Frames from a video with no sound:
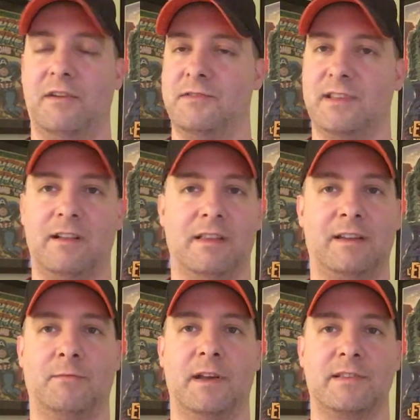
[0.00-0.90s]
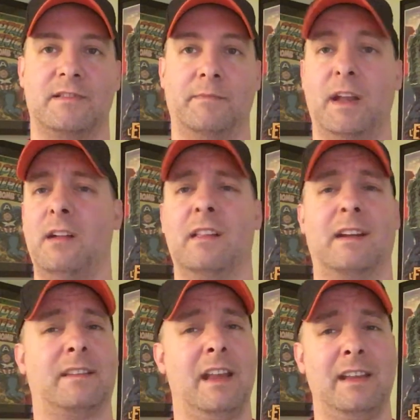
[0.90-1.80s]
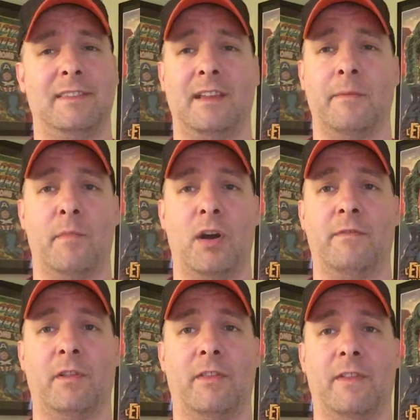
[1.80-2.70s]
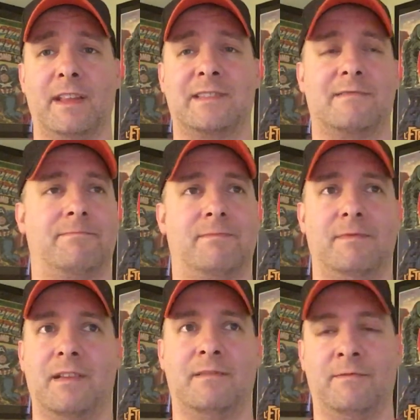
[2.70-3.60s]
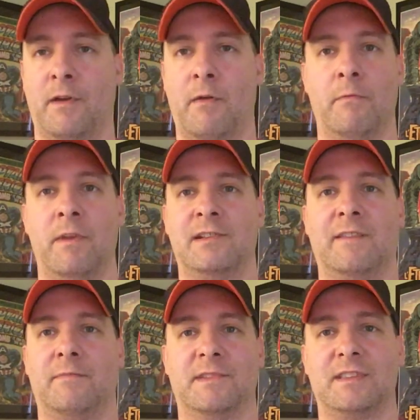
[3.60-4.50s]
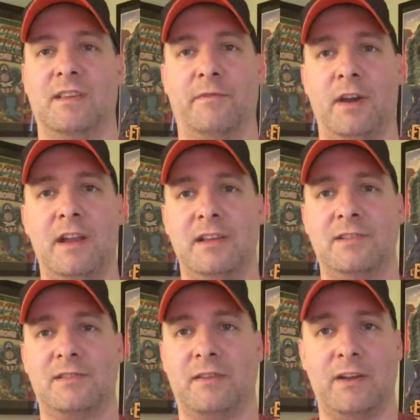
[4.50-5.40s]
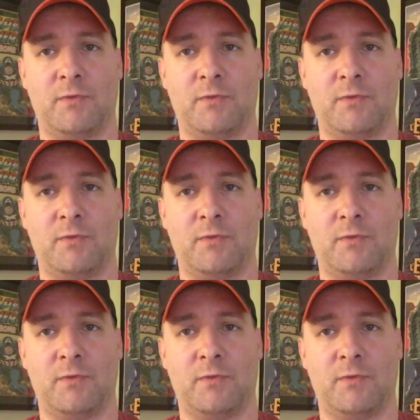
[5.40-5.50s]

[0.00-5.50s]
usually collect Western, but I'll collect anything Marvel that's originally from the Silver Age, right?